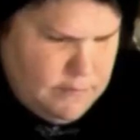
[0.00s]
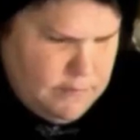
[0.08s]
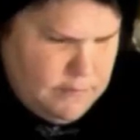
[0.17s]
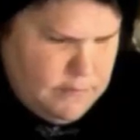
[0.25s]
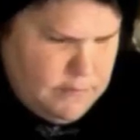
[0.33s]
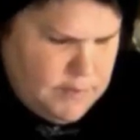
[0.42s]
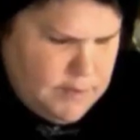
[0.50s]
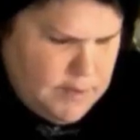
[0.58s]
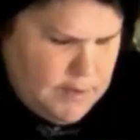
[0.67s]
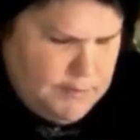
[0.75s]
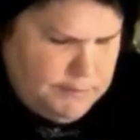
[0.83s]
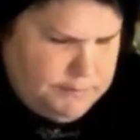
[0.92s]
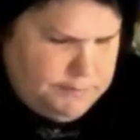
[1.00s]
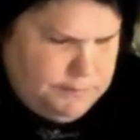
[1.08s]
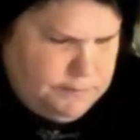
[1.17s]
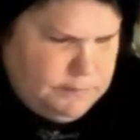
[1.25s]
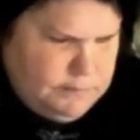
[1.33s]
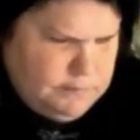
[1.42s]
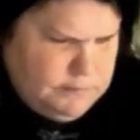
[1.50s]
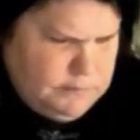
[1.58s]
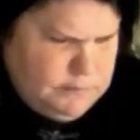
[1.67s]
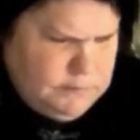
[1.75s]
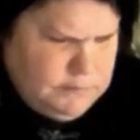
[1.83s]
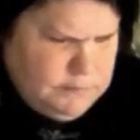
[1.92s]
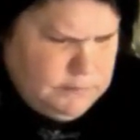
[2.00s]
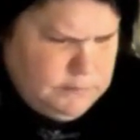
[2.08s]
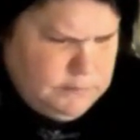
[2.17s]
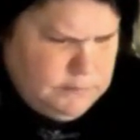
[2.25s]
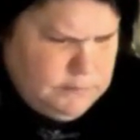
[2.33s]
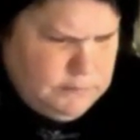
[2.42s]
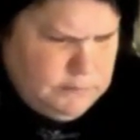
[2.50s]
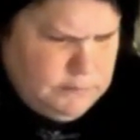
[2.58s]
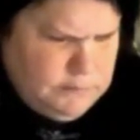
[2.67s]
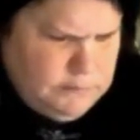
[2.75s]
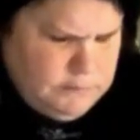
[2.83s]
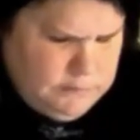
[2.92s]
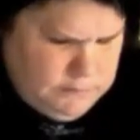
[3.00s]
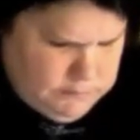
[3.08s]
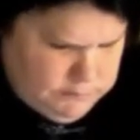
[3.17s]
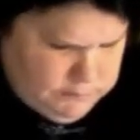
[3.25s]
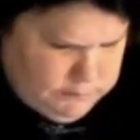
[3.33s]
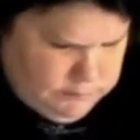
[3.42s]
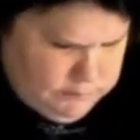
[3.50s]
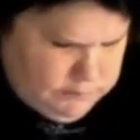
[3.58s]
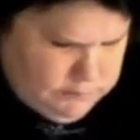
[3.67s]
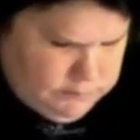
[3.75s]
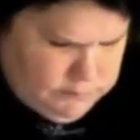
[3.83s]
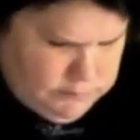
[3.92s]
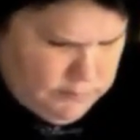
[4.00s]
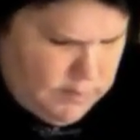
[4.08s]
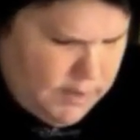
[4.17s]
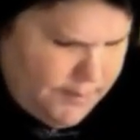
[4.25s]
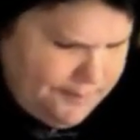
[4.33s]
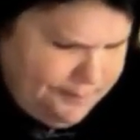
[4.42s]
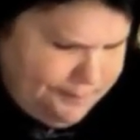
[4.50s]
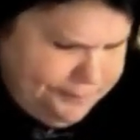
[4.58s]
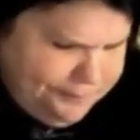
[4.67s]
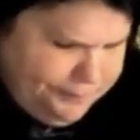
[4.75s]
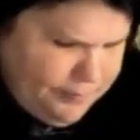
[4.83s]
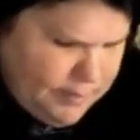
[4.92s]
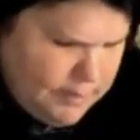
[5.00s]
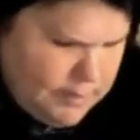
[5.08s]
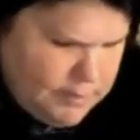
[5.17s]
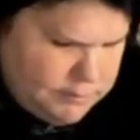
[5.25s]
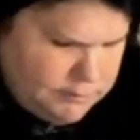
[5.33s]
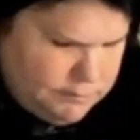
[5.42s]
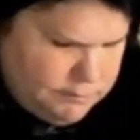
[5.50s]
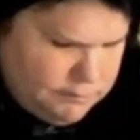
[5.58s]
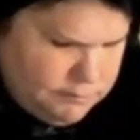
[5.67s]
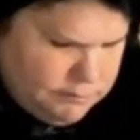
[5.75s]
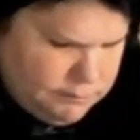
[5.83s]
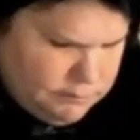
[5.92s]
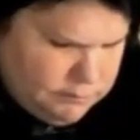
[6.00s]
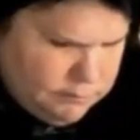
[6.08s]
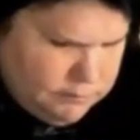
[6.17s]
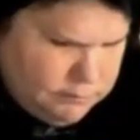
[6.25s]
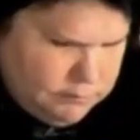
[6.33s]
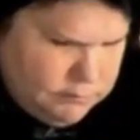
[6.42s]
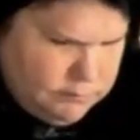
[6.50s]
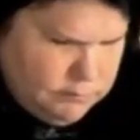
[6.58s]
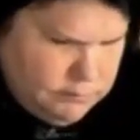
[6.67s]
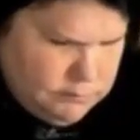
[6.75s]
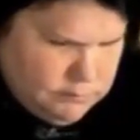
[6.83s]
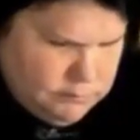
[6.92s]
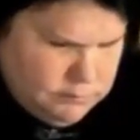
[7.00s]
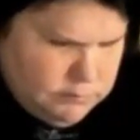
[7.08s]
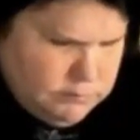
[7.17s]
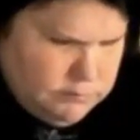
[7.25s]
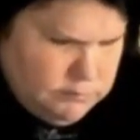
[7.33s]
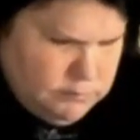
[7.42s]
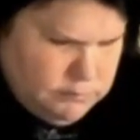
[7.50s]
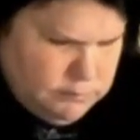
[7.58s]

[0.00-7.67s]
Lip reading: No one is speaking in this clip.